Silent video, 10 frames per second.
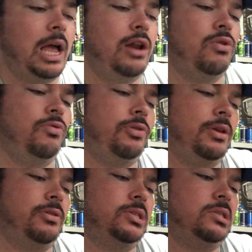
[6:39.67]
I don't
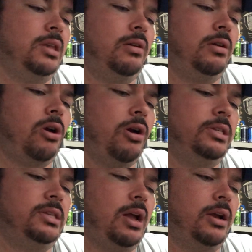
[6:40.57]
think the
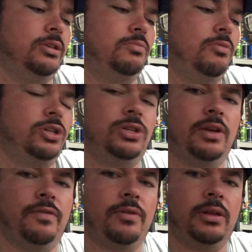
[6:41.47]
card stock is much
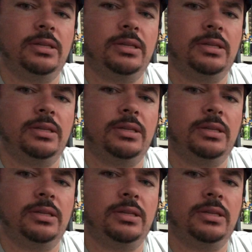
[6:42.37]
different.